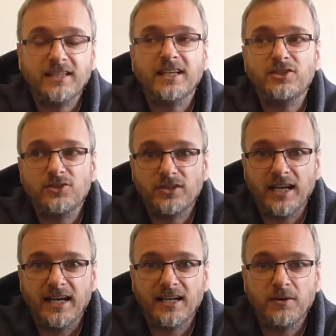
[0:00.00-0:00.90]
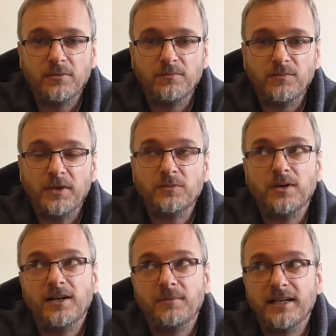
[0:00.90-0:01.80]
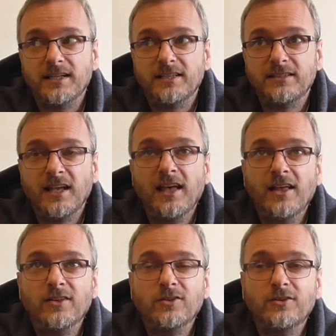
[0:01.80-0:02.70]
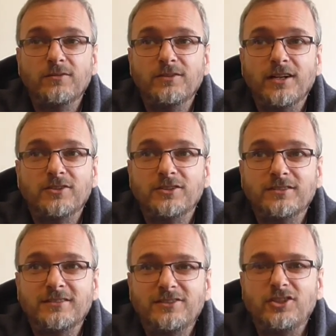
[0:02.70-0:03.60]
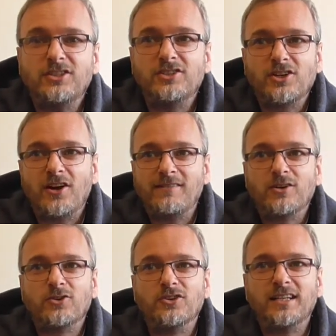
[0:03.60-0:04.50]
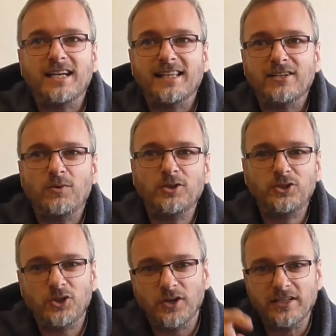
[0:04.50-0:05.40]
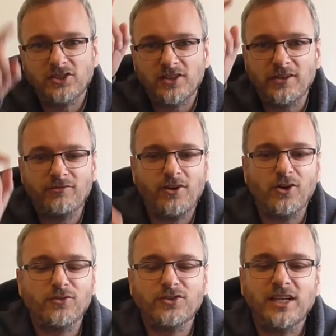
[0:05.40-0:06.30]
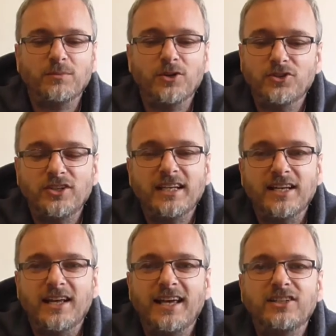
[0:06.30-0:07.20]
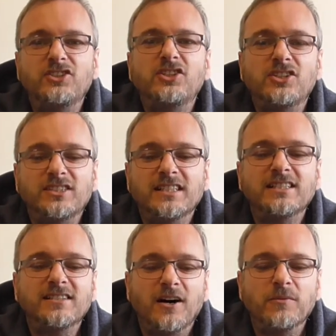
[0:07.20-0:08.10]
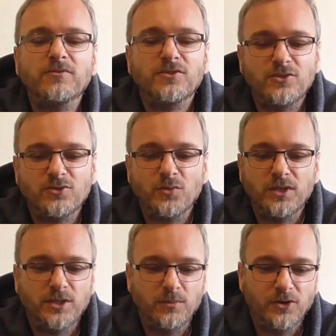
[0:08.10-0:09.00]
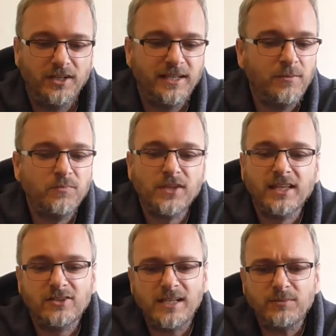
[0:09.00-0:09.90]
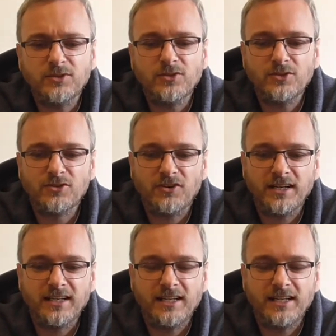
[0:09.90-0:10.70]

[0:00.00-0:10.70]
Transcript: Yes, you can. Best part about it is, not, you know, just as you go around the corner, getting that one shot in so they fly off the table and you get ahead just in time for you to win the point. It's absolutely great.